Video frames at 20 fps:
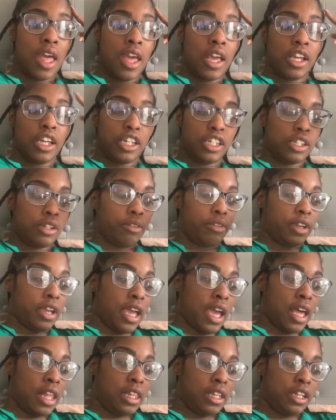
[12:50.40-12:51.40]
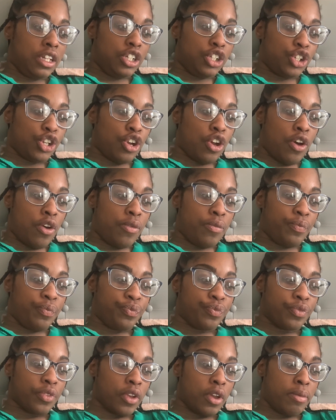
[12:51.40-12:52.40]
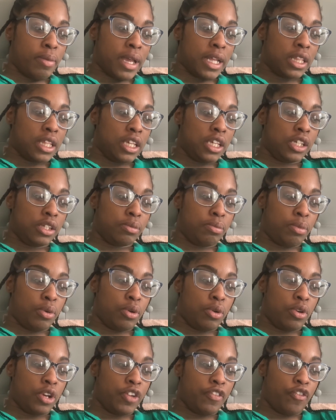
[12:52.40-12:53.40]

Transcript: It's a reality show about these boy